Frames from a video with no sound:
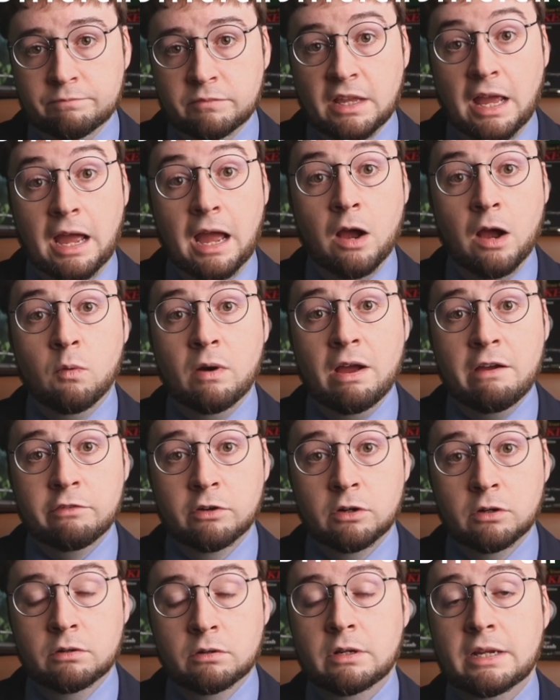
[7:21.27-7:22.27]

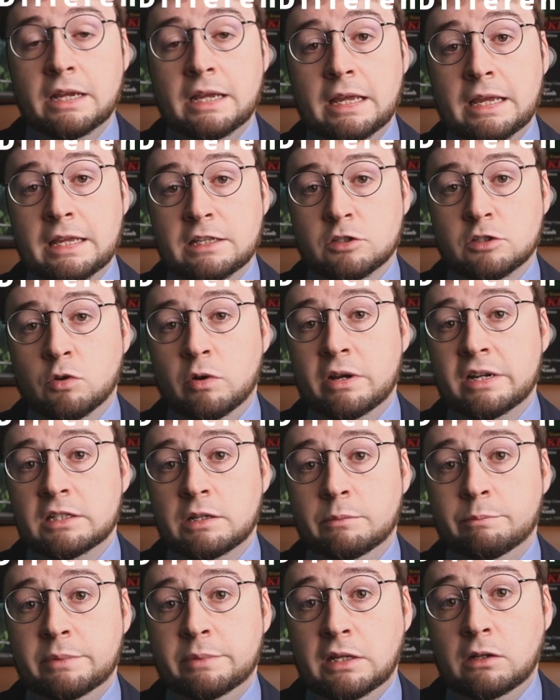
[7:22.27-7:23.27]
However, it's going to
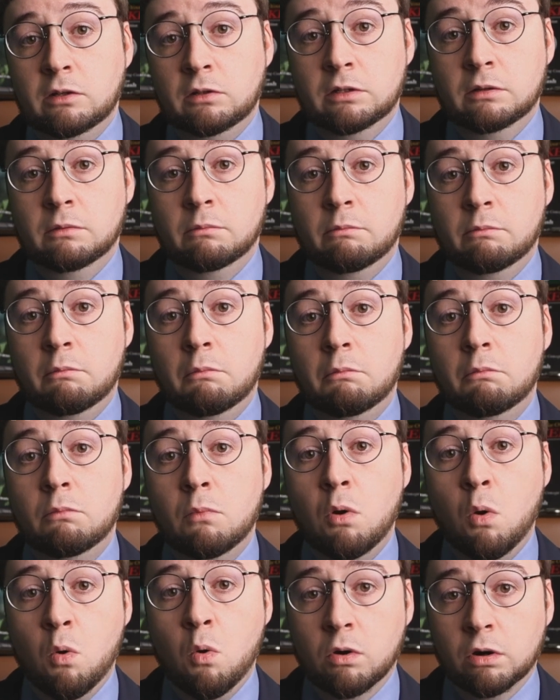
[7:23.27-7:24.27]
build
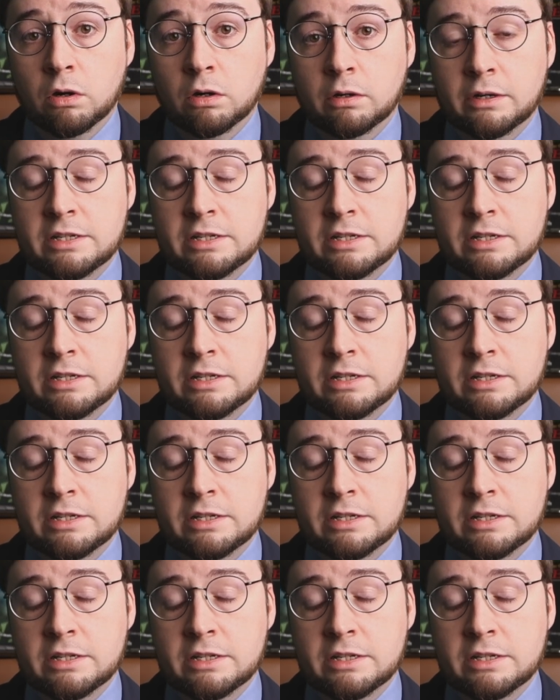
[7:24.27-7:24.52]
more.